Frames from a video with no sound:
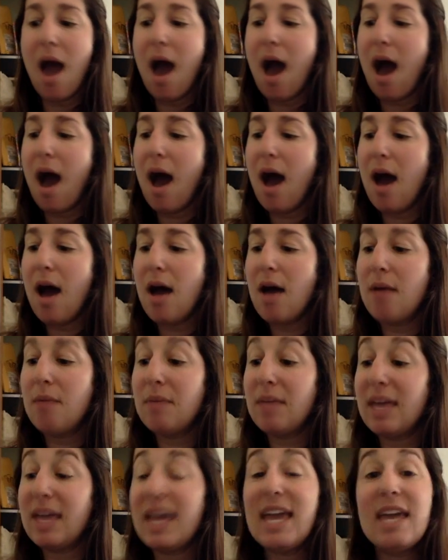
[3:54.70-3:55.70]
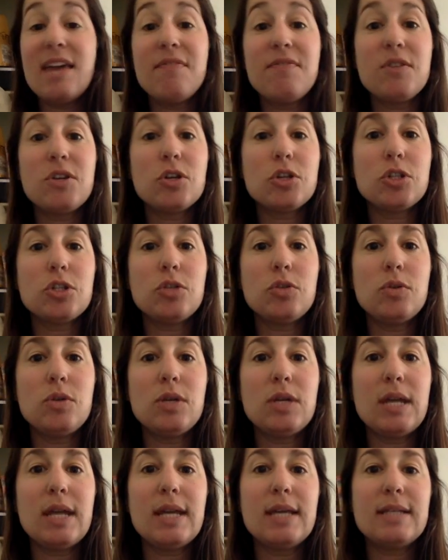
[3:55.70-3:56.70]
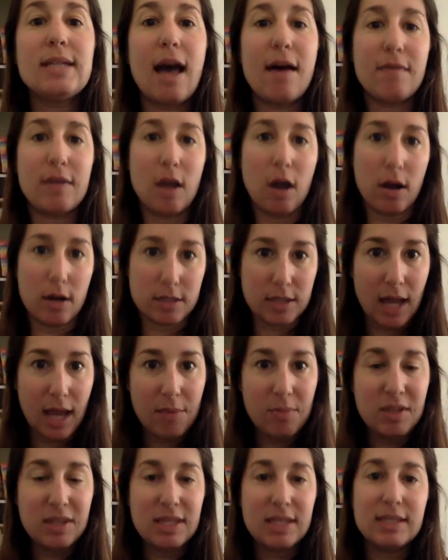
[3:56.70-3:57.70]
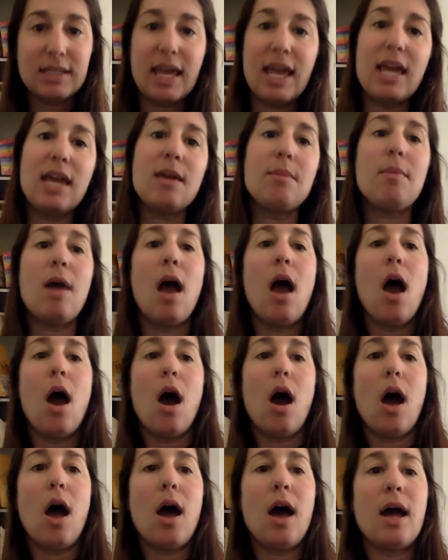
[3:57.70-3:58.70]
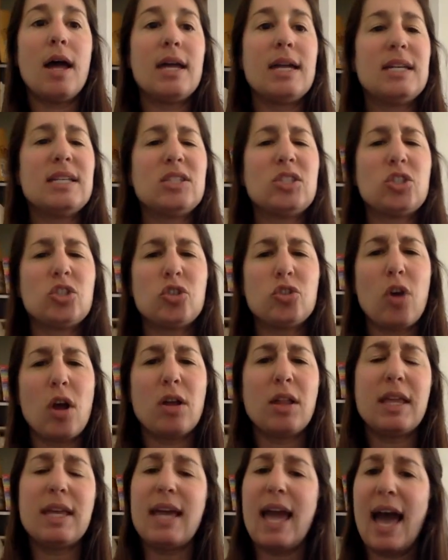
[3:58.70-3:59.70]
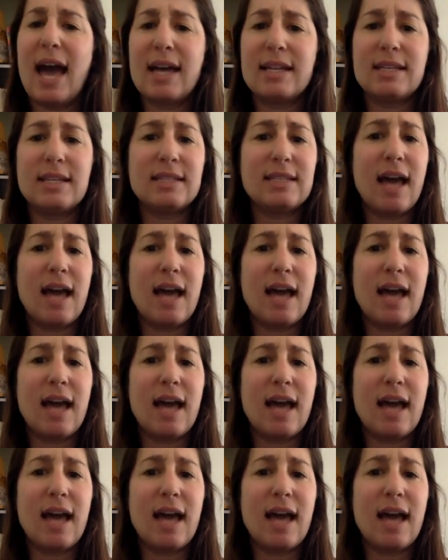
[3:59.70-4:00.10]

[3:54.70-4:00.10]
If your student is having a hard time with this game, is struggling, is